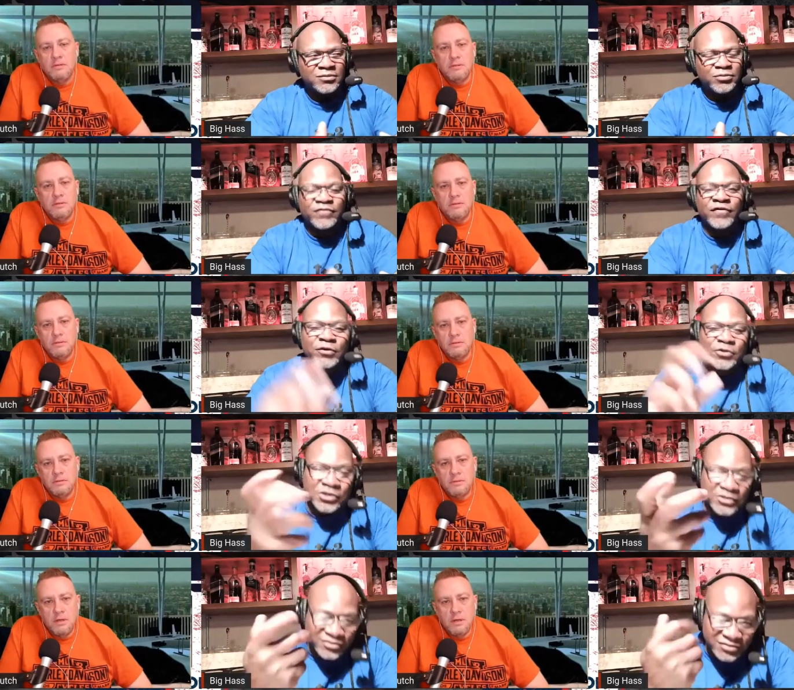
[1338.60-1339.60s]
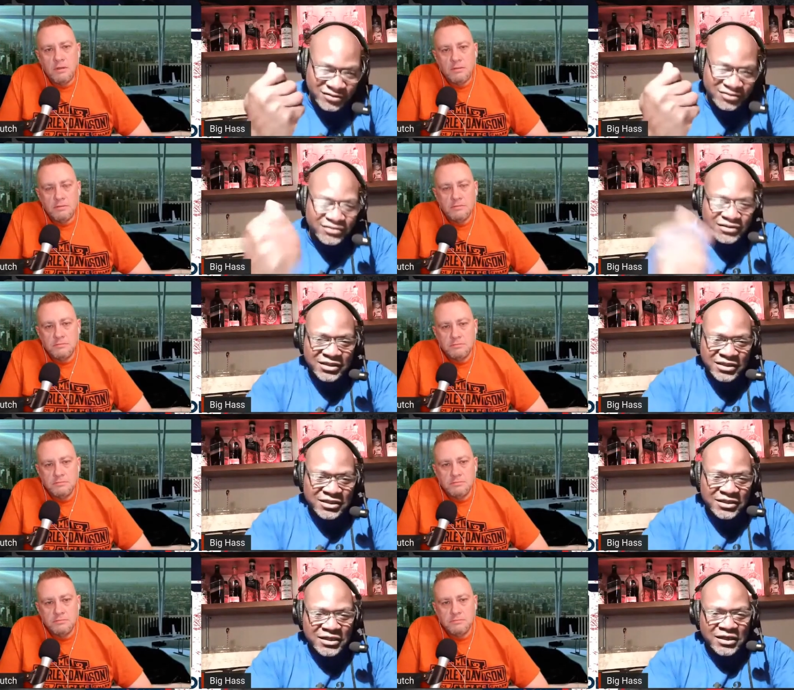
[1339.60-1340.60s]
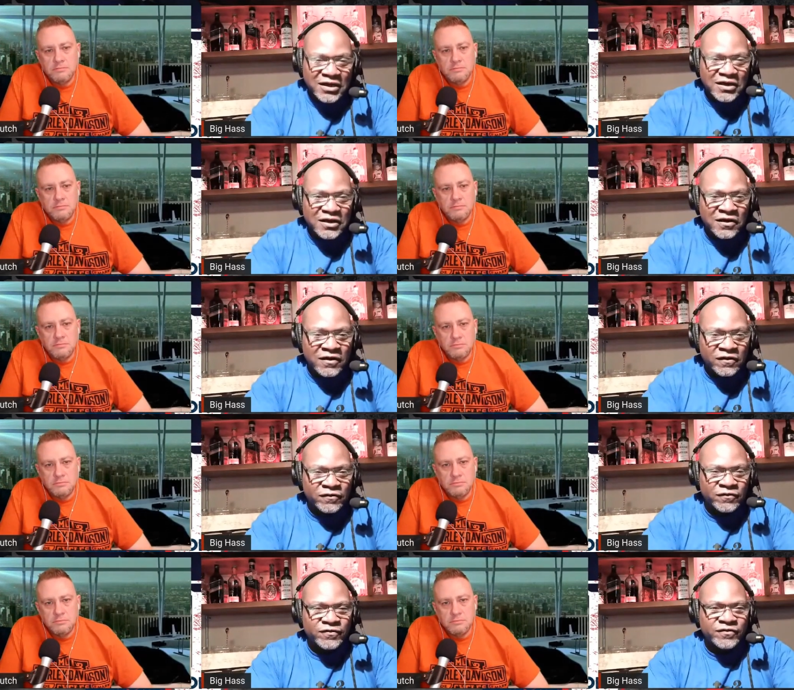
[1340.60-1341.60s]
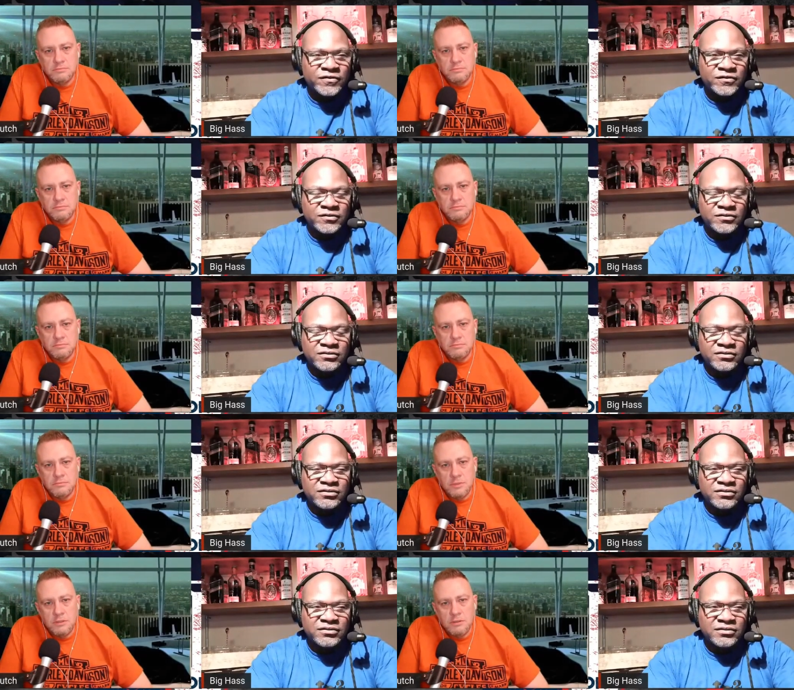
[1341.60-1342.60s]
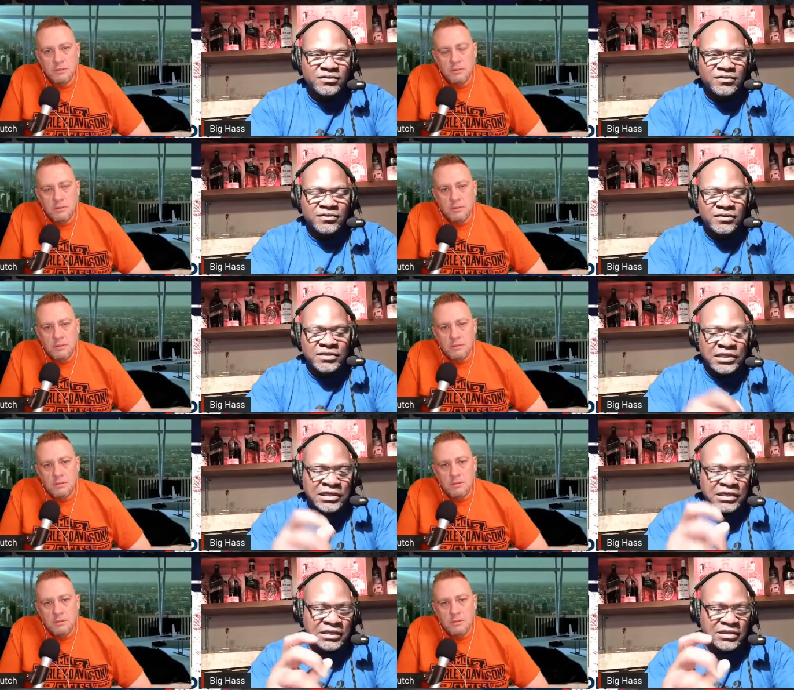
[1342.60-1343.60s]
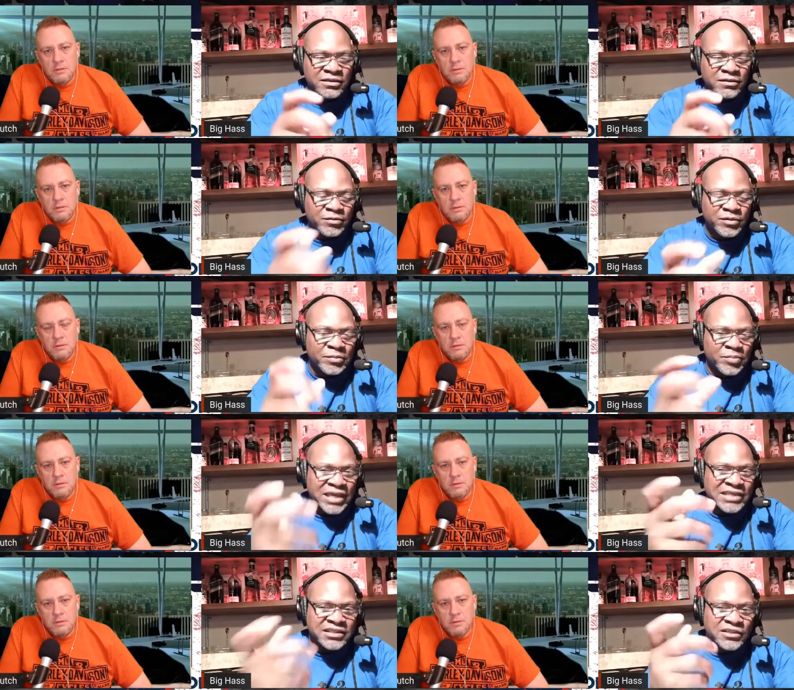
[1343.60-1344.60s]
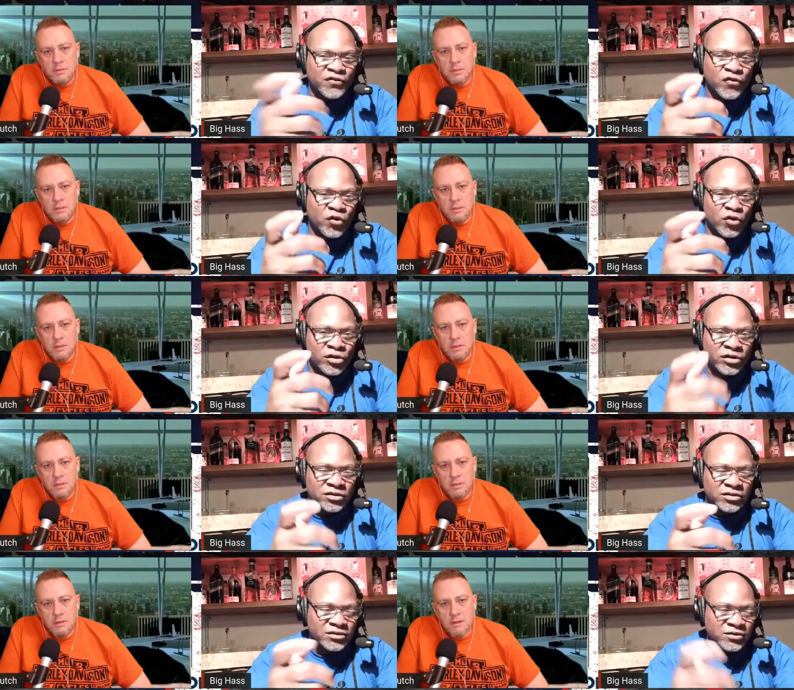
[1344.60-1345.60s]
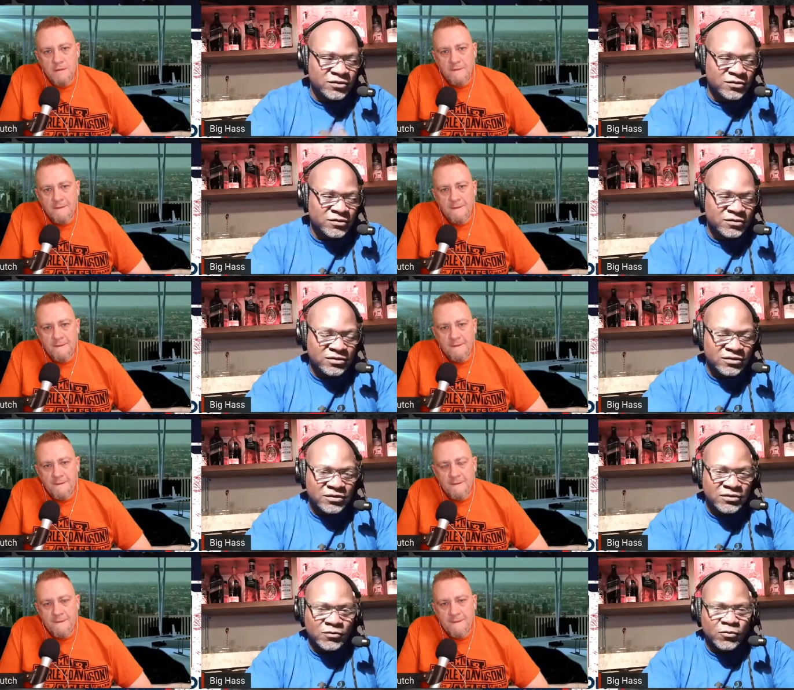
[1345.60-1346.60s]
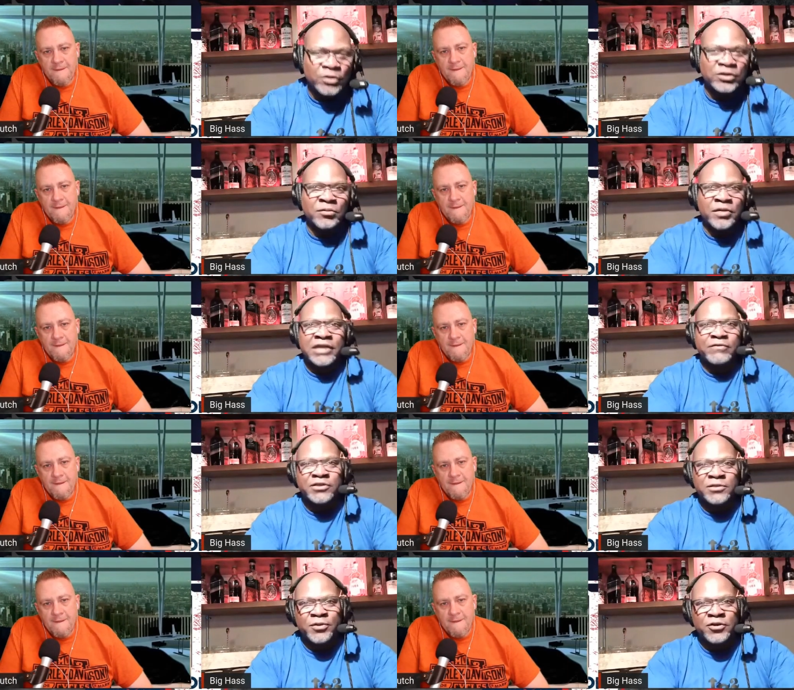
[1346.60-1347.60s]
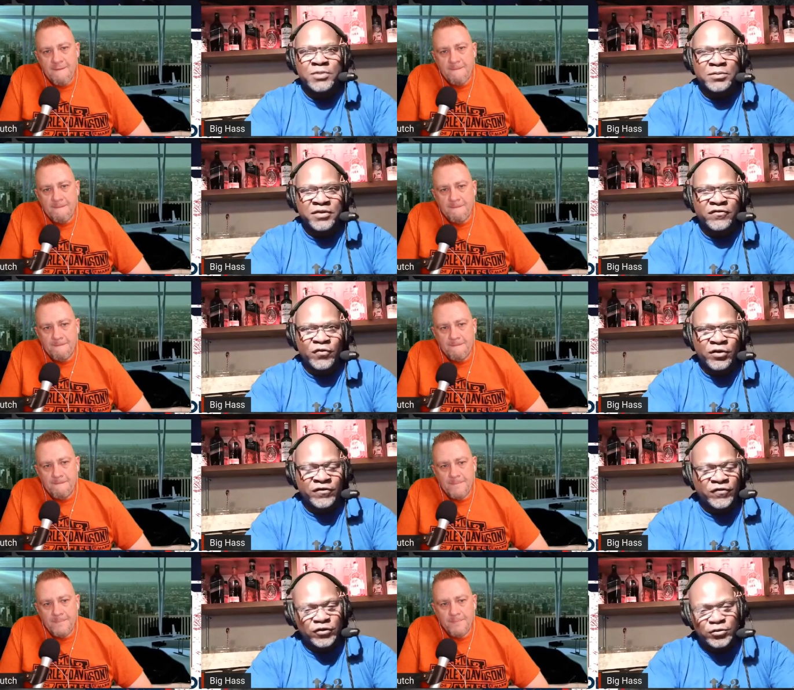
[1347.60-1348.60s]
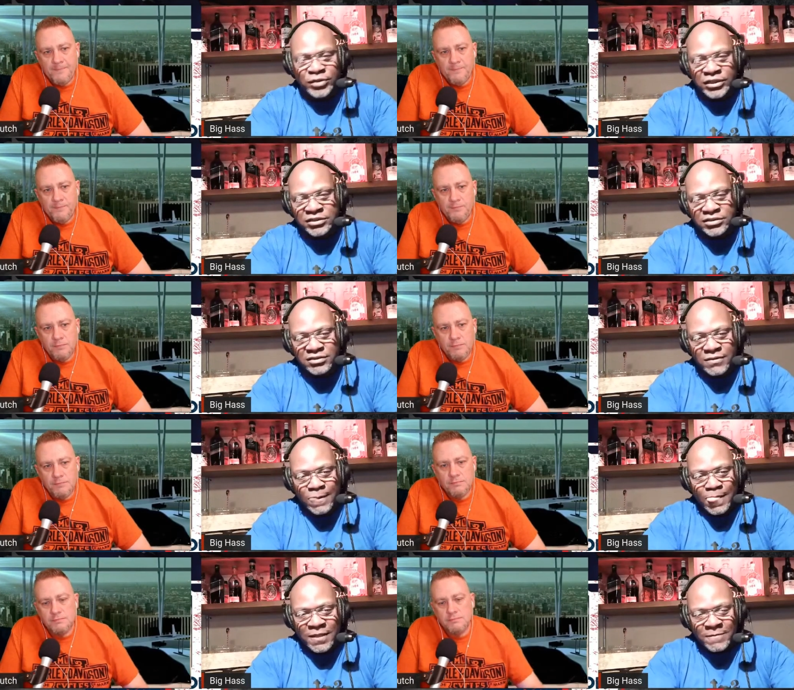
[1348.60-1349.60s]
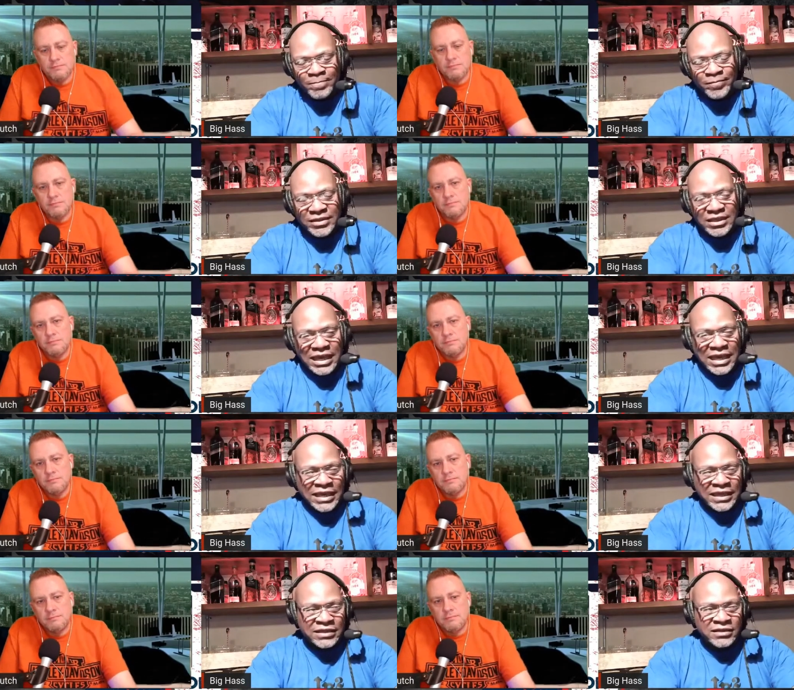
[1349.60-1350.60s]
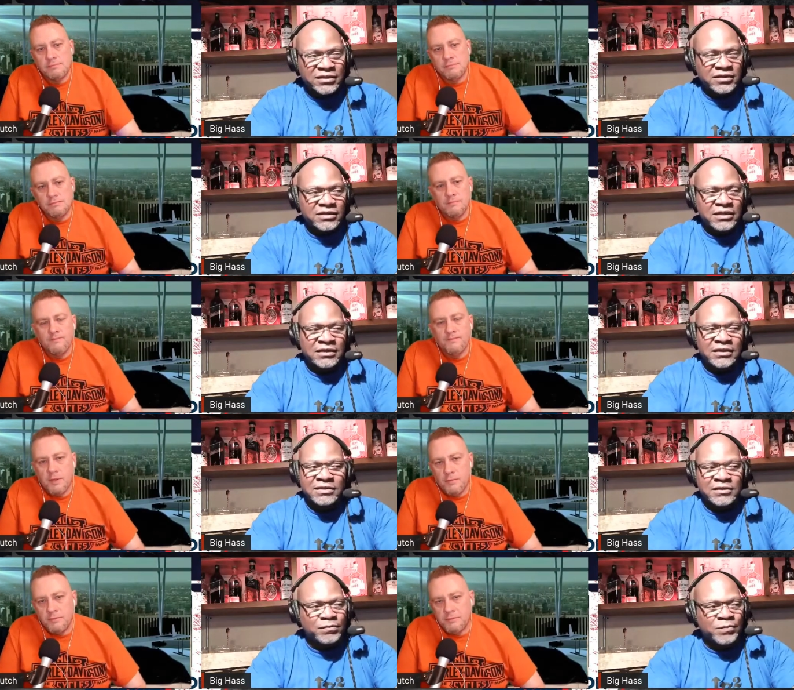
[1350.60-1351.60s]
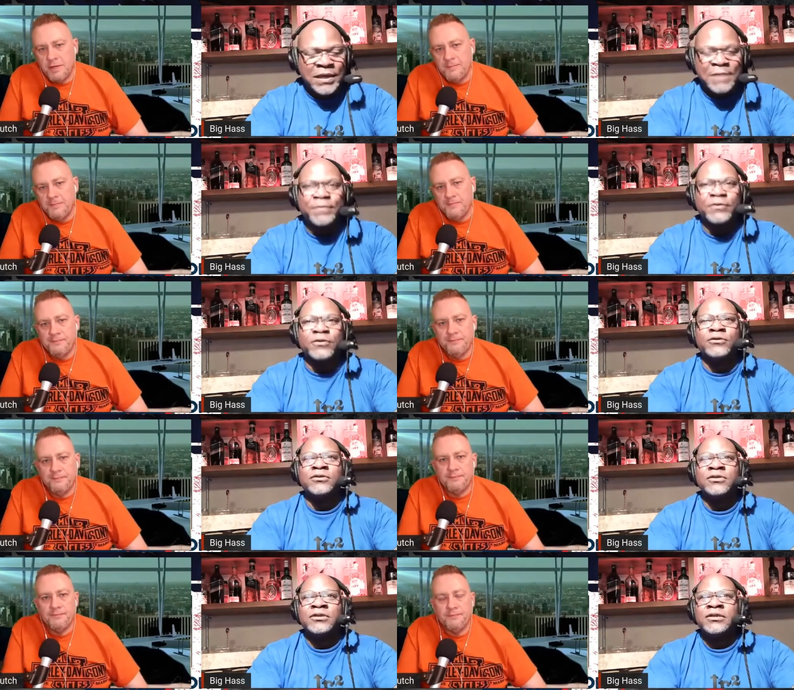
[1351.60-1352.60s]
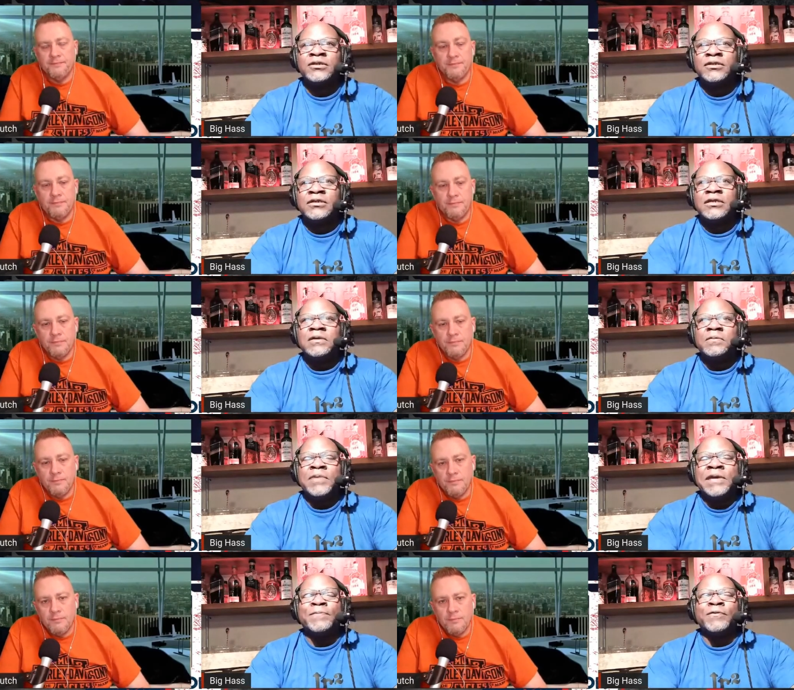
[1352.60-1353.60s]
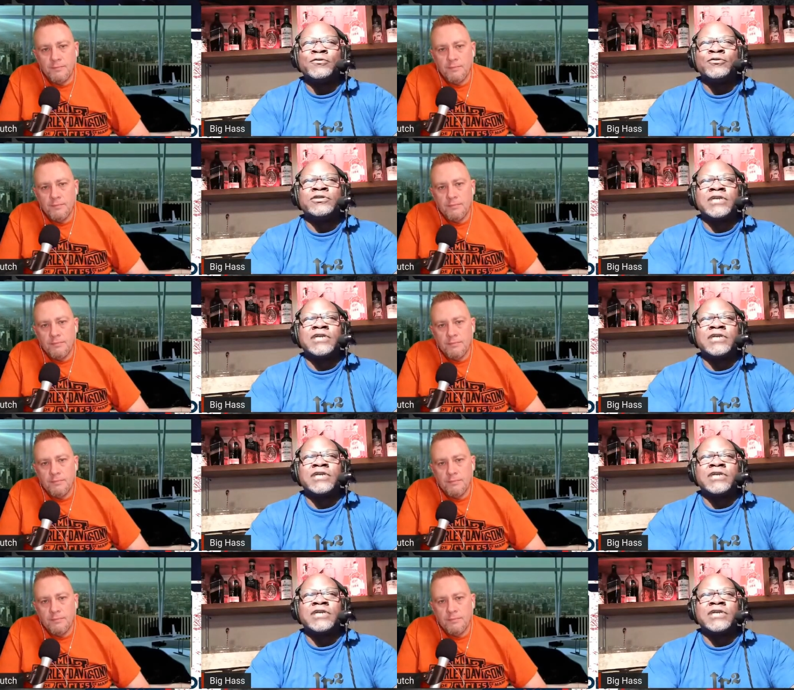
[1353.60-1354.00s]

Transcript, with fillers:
Speaker 1: perversion of the precious the the the basis for what the money was supposed to be meant for in the first place and yeah. people people's